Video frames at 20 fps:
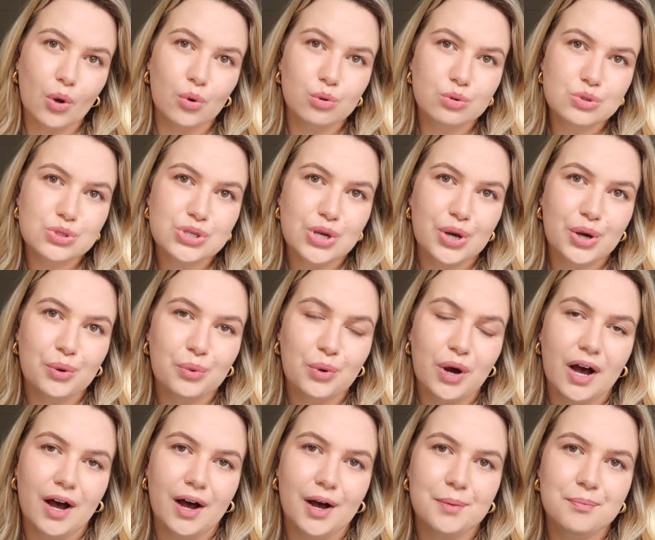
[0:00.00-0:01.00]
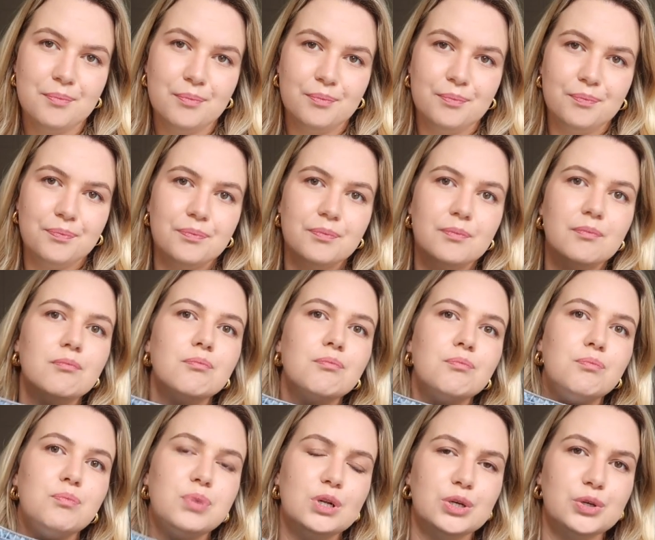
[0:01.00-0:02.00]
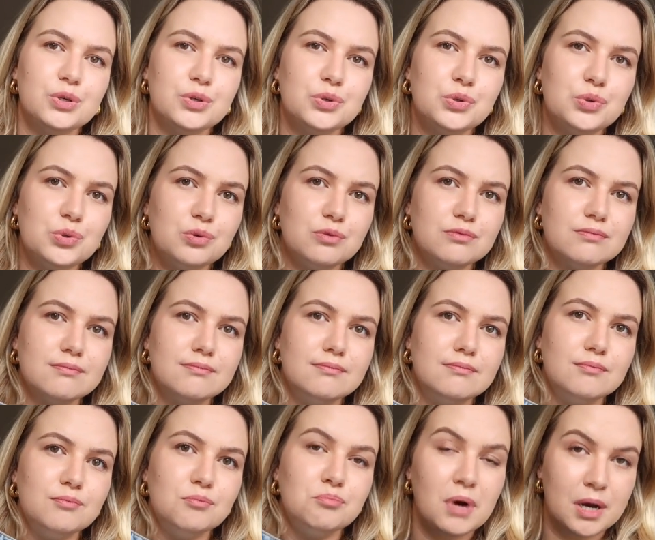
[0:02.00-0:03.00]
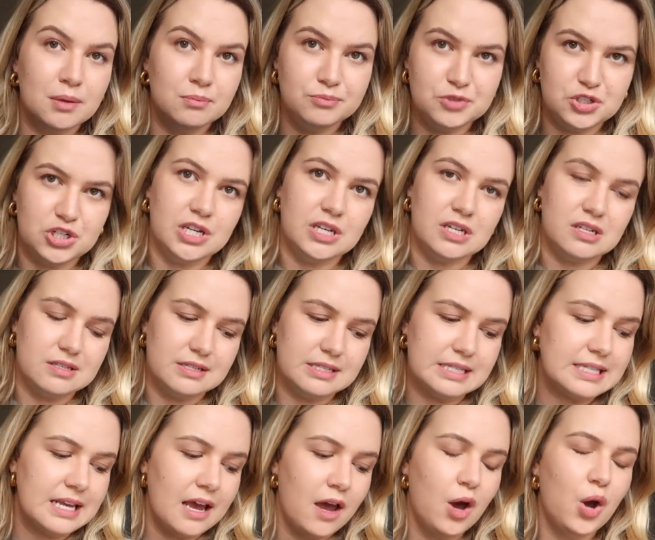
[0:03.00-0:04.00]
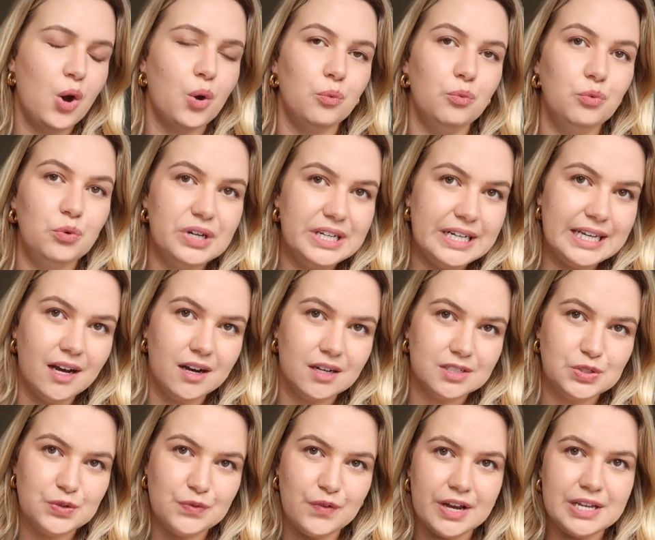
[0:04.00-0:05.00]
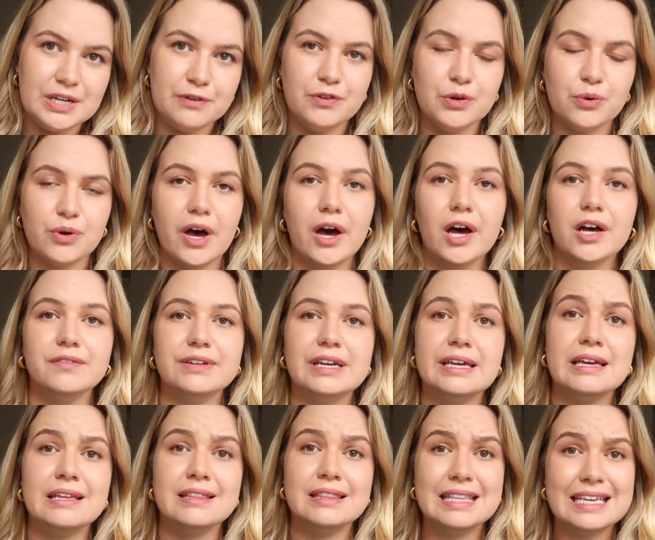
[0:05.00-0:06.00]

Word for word: also um, blue mum jeans really hard to find if you're curvy.